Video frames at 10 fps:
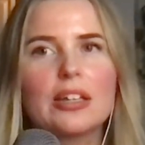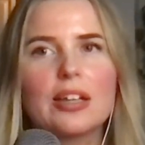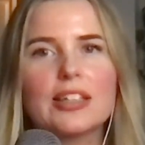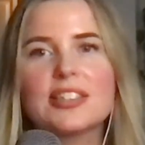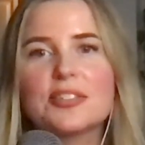
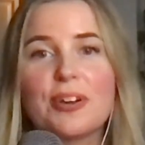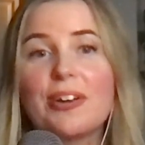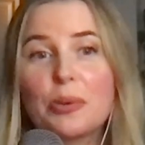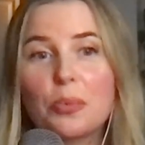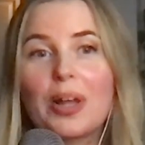like it's
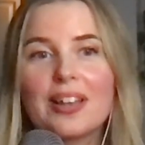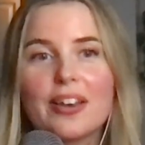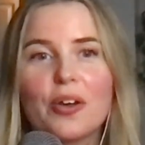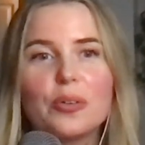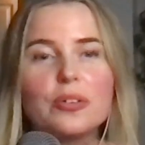very well
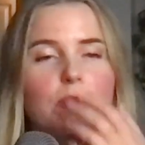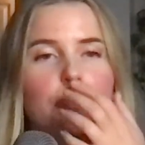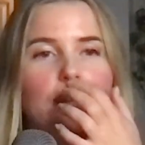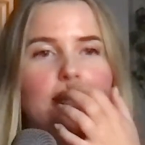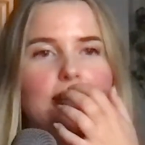known,
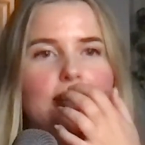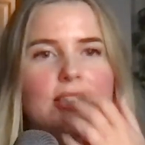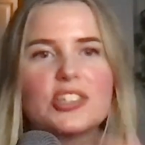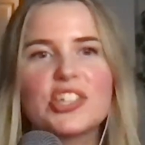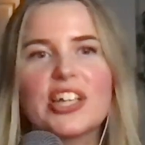but it's
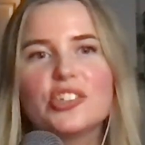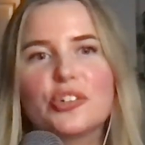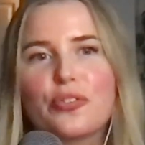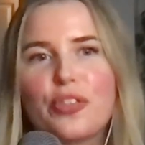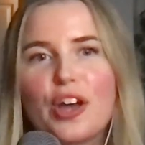change
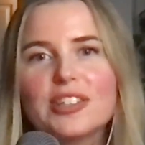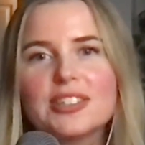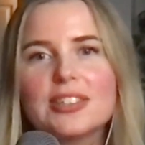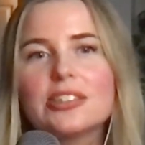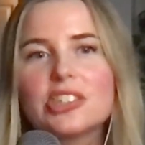your
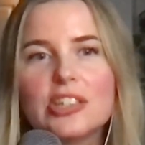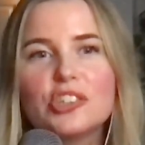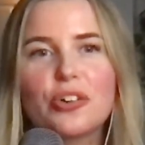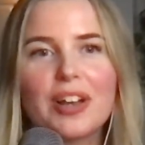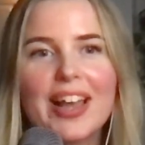thoughts and change
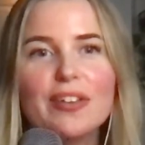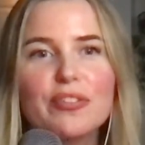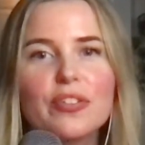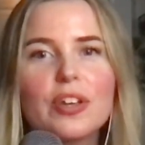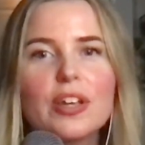your life.